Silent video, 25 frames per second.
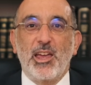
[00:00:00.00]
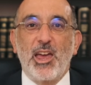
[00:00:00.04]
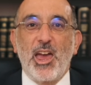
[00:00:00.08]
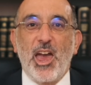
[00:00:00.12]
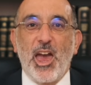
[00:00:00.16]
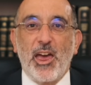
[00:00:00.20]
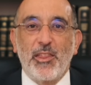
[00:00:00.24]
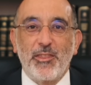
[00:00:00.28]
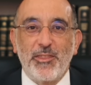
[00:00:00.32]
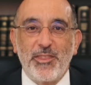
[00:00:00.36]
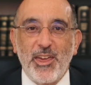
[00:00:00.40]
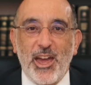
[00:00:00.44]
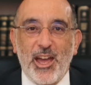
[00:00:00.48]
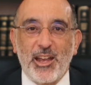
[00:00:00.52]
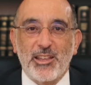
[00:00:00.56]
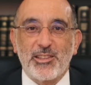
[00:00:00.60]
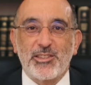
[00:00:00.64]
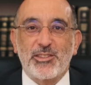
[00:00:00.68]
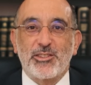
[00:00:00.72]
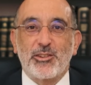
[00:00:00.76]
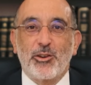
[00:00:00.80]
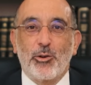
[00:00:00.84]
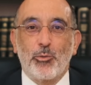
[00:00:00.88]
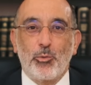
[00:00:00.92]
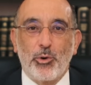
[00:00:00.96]
And
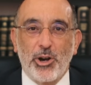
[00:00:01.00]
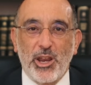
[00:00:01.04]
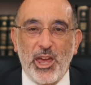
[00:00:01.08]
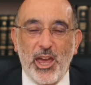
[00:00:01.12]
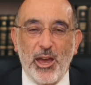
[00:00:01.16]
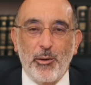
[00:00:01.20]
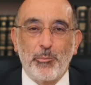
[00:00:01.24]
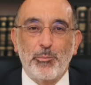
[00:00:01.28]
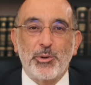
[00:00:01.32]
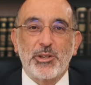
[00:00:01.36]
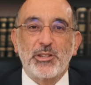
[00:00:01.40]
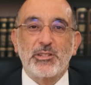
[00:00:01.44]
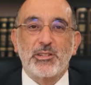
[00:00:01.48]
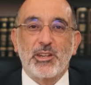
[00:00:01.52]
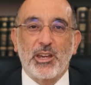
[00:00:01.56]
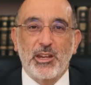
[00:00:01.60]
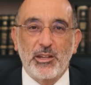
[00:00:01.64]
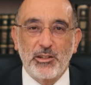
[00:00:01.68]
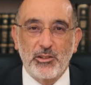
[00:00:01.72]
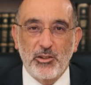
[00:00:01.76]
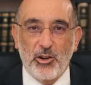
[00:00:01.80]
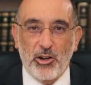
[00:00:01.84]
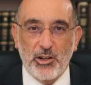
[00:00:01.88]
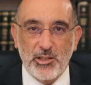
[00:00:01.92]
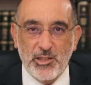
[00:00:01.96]
that's what happened
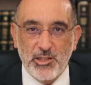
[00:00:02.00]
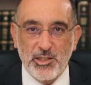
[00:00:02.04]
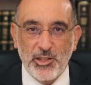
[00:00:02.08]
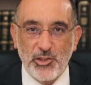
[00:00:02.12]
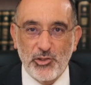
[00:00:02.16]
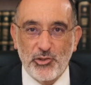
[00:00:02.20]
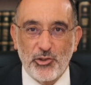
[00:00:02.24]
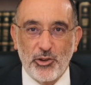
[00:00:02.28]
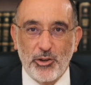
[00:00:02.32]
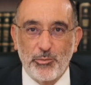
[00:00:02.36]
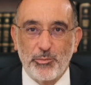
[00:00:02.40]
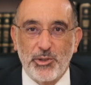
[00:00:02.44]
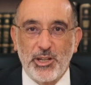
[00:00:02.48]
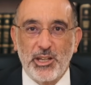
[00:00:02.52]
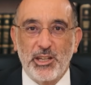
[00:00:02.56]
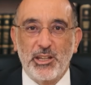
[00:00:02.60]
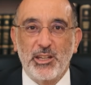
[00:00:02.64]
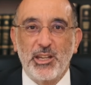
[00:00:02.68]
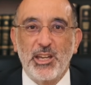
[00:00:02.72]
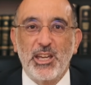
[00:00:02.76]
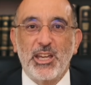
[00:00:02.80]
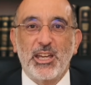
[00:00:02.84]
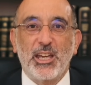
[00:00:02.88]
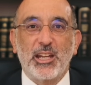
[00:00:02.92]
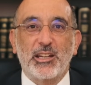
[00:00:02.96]
in Nazi Germany.
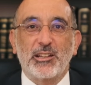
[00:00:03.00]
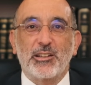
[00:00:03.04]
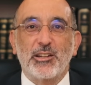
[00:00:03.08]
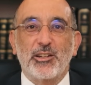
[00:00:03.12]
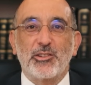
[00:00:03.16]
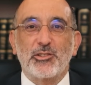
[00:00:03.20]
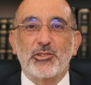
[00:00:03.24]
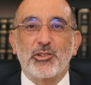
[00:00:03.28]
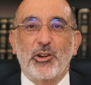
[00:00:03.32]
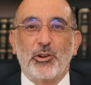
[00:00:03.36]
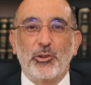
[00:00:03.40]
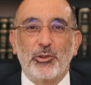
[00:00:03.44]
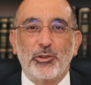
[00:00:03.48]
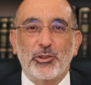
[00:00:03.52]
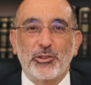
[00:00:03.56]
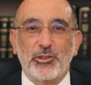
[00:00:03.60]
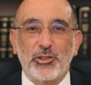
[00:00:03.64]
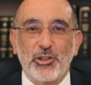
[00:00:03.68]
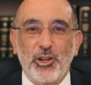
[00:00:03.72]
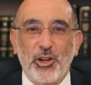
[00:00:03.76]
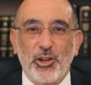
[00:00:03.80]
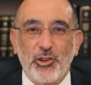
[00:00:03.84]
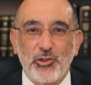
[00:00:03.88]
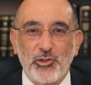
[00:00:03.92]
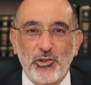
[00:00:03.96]
Hitler told
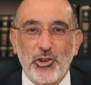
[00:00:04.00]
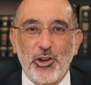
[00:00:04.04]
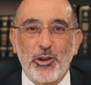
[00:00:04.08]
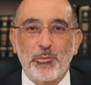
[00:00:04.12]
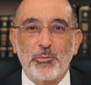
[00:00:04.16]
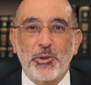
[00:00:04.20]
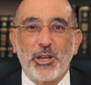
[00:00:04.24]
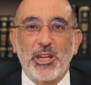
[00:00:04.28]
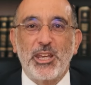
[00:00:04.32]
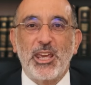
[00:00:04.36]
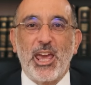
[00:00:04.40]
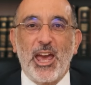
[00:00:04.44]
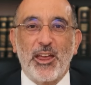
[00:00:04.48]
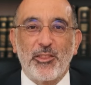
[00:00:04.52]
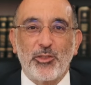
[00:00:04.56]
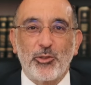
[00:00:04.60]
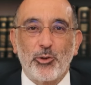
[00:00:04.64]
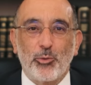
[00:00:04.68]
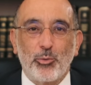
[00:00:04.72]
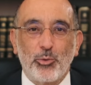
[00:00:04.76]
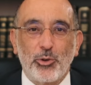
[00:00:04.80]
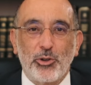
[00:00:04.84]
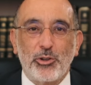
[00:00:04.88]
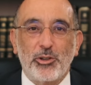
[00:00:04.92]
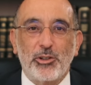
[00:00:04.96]
Germany and the
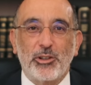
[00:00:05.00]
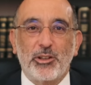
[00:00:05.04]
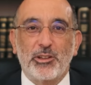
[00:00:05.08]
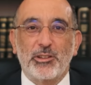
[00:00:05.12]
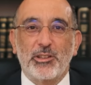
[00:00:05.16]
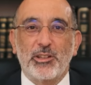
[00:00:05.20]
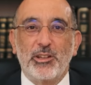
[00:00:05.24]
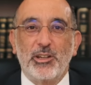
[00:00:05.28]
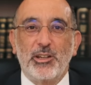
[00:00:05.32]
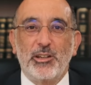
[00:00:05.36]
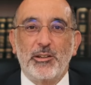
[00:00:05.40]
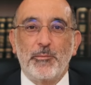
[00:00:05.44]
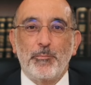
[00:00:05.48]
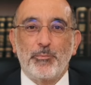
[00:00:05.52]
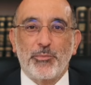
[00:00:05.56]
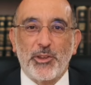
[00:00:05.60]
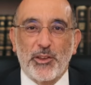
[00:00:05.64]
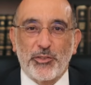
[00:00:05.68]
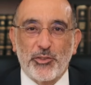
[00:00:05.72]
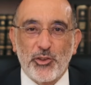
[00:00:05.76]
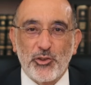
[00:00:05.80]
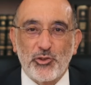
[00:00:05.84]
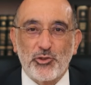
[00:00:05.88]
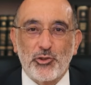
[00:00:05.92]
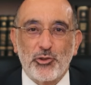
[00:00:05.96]
world
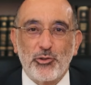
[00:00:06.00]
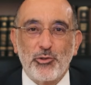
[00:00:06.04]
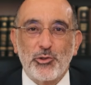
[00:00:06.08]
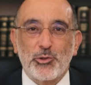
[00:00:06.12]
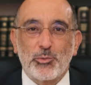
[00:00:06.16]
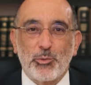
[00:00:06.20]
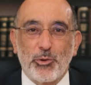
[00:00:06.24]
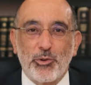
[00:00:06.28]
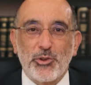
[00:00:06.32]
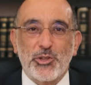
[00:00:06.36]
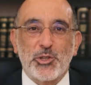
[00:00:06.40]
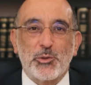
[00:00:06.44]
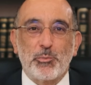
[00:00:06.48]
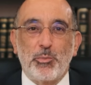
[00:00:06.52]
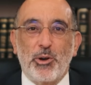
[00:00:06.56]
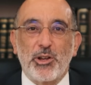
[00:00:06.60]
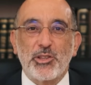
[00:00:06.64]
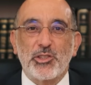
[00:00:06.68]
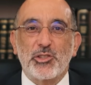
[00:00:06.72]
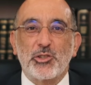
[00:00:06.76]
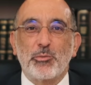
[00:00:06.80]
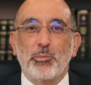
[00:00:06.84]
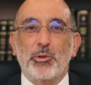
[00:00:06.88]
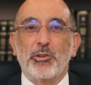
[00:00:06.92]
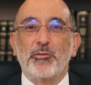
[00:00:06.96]
that the Jews were
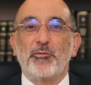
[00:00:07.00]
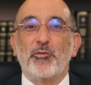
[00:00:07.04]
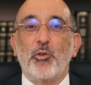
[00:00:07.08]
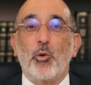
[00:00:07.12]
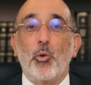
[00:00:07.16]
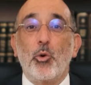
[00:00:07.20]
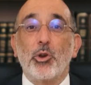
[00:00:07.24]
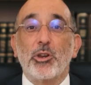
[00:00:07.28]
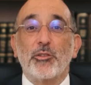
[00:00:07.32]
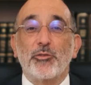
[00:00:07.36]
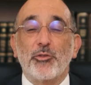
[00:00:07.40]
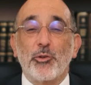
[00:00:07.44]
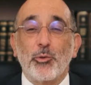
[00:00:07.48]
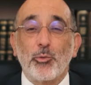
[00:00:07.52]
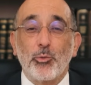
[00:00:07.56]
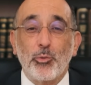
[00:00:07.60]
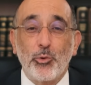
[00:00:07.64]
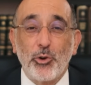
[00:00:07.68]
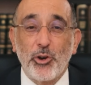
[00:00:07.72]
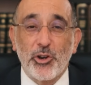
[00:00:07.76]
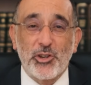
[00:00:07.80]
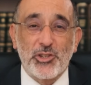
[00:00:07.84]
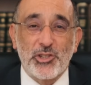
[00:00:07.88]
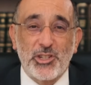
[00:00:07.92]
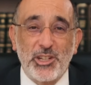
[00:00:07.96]
responsible for all of the
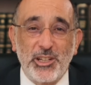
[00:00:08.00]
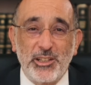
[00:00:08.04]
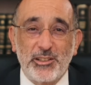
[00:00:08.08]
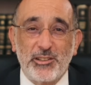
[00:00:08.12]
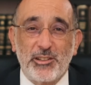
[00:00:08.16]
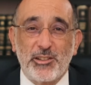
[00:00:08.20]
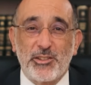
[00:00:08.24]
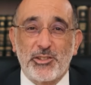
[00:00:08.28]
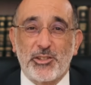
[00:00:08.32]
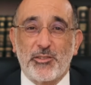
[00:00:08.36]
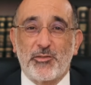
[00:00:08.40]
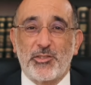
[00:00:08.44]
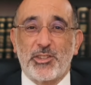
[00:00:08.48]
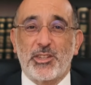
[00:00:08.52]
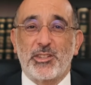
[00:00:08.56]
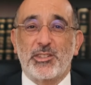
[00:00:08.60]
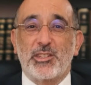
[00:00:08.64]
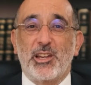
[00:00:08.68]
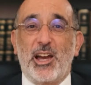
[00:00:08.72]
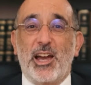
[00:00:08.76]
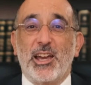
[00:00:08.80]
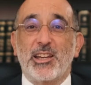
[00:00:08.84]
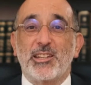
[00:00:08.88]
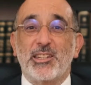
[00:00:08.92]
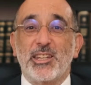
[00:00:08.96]
worst ills of
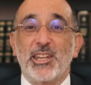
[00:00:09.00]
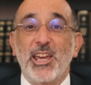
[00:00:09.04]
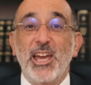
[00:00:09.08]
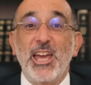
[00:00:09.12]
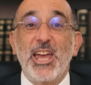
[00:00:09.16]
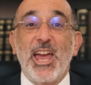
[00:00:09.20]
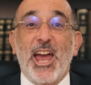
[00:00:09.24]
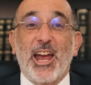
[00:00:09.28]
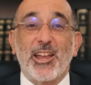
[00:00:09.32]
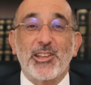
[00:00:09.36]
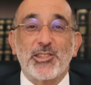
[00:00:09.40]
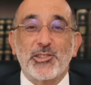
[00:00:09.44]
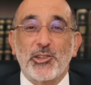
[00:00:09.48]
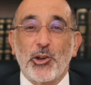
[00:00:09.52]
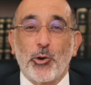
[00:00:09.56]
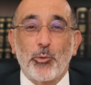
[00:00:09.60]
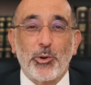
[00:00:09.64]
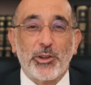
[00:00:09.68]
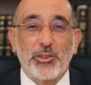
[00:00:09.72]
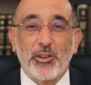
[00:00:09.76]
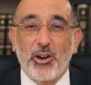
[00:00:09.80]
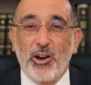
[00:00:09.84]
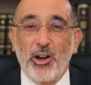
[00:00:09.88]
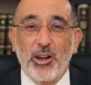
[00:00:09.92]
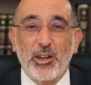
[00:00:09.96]
society. And so
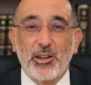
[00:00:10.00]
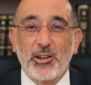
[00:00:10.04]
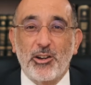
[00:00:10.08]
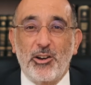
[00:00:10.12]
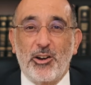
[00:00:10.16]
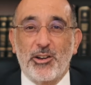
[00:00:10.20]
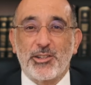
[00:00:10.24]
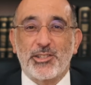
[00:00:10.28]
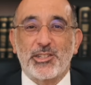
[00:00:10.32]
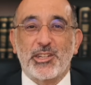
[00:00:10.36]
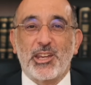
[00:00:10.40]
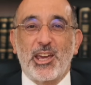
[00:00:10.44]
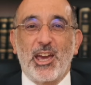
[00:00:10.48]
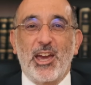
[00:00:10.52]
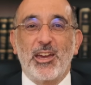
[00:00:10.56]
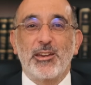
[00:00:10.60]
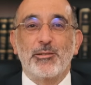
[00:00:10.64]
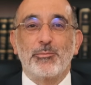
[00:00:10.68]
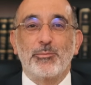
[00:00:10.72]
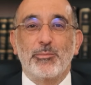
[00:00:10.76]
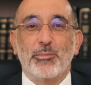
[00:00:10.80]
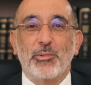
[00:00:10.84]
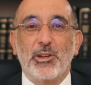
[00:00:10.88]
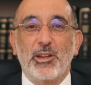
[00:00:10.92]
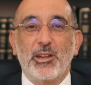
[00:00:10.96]
when the Holocaust
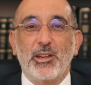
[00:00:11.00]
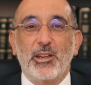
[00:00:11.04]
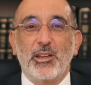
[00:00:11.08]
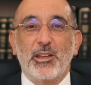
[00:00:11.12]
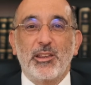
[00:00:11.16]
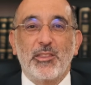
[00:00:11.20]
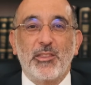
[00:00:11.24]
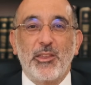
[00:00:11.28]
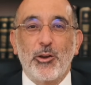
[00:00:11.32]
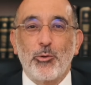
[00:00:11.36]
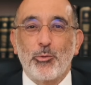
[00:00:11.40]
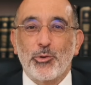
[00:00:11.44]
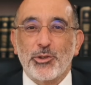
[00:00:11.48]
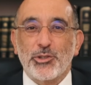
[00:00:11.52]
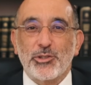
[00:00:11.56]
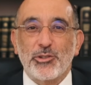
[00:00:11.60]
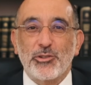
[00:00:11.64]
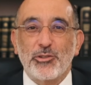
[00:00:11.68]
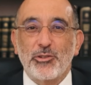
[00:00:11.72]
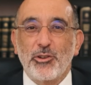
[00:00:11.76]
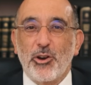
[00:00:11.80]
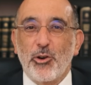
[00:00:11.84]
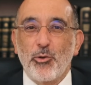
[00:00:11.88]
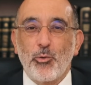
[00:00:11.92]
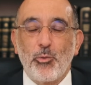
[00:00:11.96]
came, there was
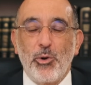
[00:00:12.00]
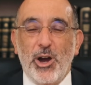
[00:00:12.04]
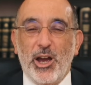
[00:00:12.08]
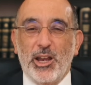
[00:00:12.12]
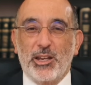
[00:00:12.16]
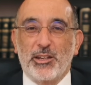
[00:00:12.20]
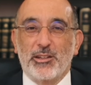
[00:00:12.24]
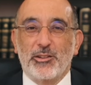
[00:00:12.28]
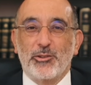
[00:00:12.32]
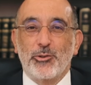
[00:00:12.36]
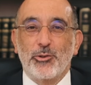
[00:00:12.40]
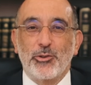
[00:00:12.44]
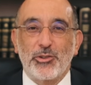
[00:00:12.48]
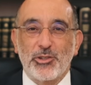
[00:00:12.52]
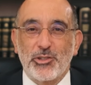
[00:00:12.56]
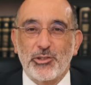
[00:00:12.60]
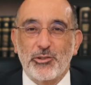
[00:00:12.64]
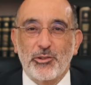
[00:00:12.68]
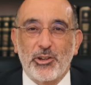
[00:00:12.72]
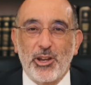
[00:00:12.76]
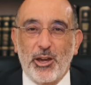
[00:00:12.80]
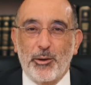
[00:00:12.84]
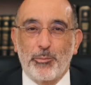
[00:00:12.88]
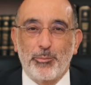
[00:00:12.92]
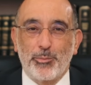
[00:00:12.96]
no one who
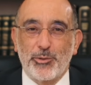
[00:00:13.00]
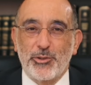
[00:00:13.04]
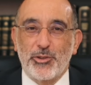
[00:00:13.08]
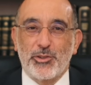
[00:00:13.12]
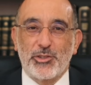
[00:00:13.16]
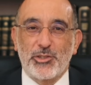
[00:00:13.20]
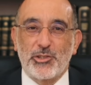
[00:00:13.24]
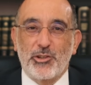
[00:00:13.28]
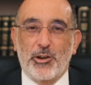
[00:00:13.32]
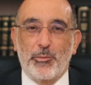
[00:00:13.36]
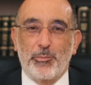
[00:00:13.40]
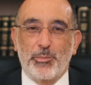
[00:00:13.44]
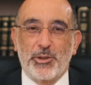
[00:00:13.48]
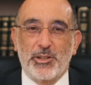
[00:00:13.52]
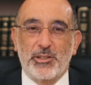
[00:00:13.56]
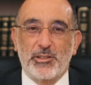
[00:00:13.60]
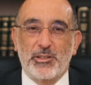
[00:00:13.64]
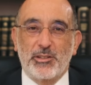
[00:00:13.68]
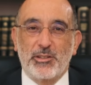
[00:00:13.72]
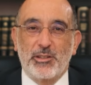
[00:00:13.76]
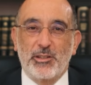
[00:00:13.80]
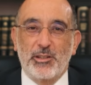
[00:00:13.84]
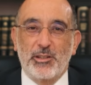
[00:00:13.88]
stood up to stop it.